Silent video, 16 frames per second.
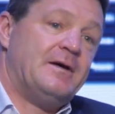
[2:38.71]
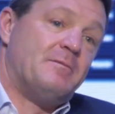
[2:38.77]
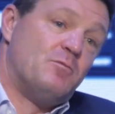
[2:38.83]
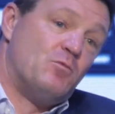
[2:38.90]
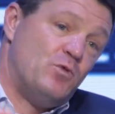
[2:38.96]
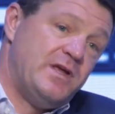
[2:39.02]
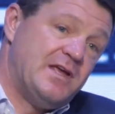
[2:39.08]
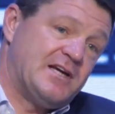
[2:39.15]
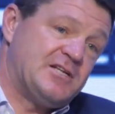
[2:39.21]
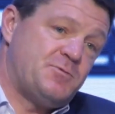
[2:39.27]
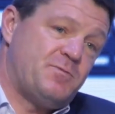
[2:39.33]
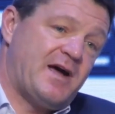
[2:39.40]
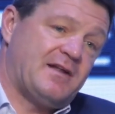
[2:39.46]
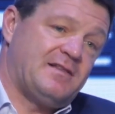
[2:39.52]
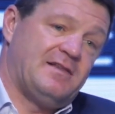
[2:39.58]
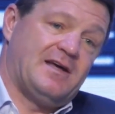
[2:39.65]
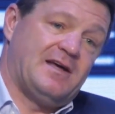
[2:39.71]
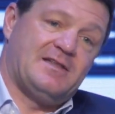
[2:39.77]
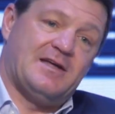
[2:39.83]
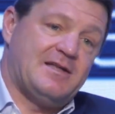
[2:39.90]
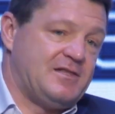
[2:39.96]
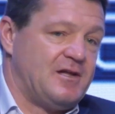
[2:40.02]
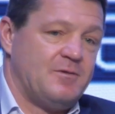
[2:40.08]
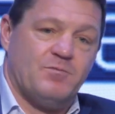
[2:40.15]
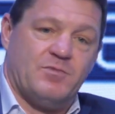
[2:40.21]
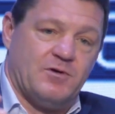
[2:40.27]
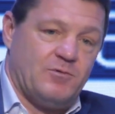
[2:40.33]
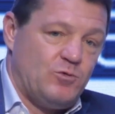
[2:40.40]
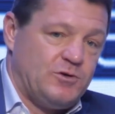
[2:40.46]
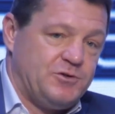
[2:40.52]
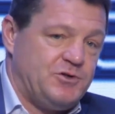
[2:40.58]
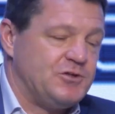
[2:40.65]
We expect that that number
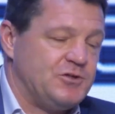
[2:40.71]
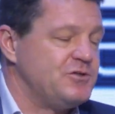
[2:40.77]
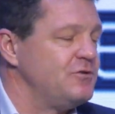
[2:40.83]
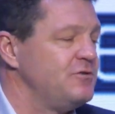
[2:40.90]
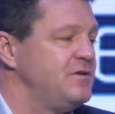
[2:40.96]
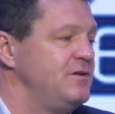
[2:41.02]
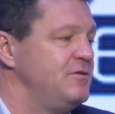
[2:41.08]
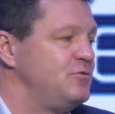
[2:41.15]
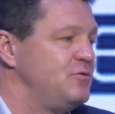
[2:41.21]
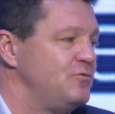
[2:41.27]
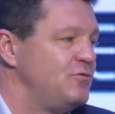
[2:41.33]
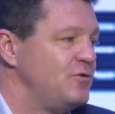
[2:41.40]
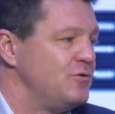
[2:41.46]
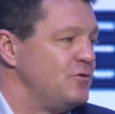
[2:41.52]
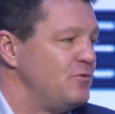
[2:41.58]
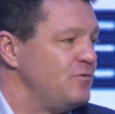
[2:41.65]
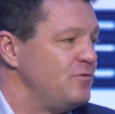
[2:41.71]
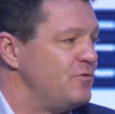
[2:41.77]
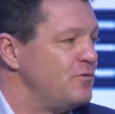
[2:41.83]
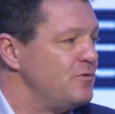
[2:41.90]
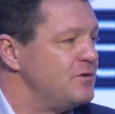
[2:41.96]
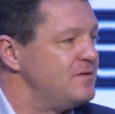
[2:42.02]
will just continue to grow going forward.